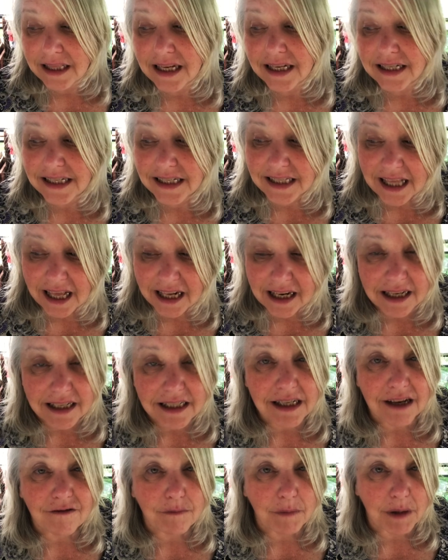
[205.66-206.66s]
The
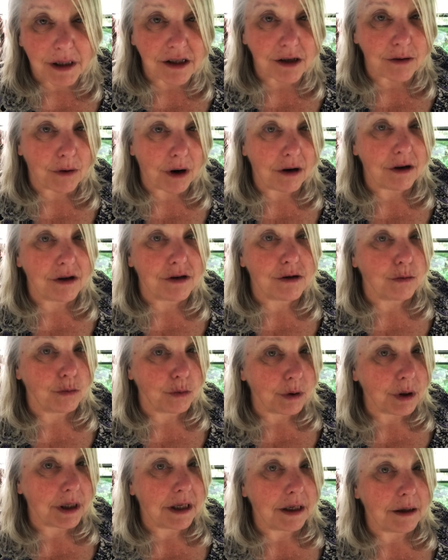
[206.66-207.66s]
aesthetics of my surroundings are
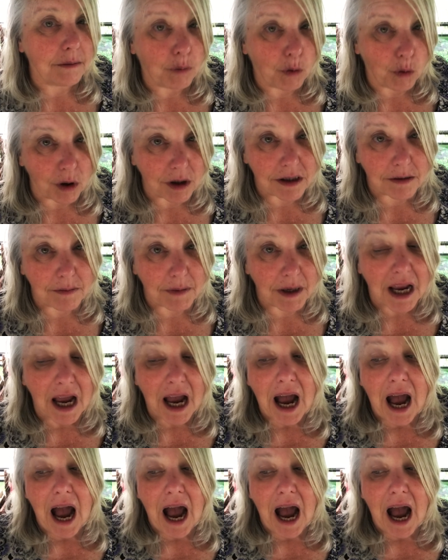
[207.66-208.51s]
really important to me.